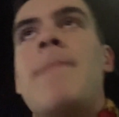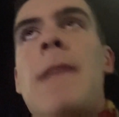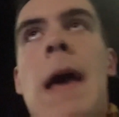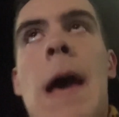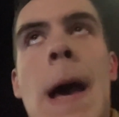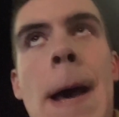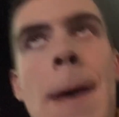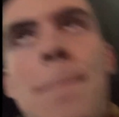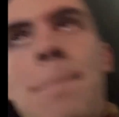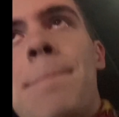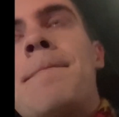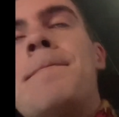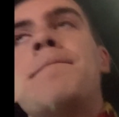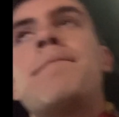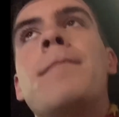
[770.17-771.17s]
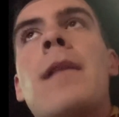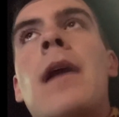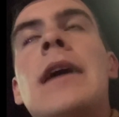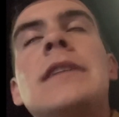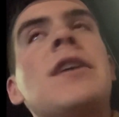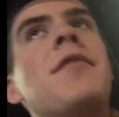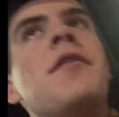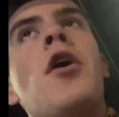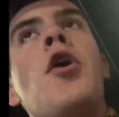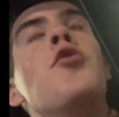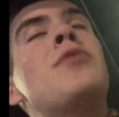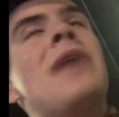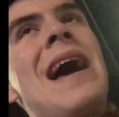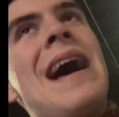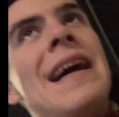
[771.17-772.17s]
I don't know who
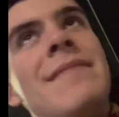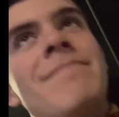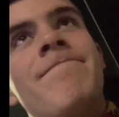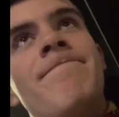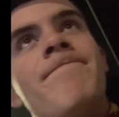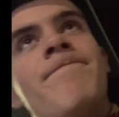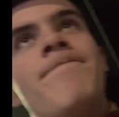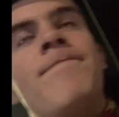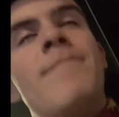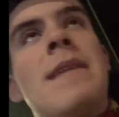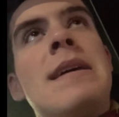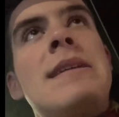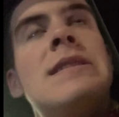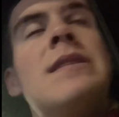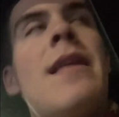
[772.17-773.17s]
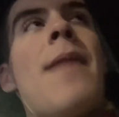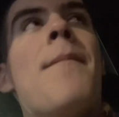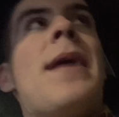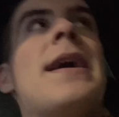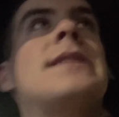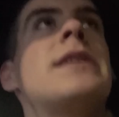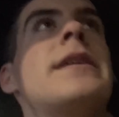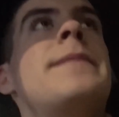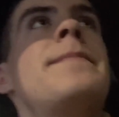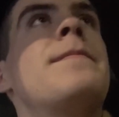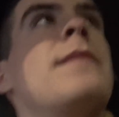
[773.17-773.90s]
can, to that matter.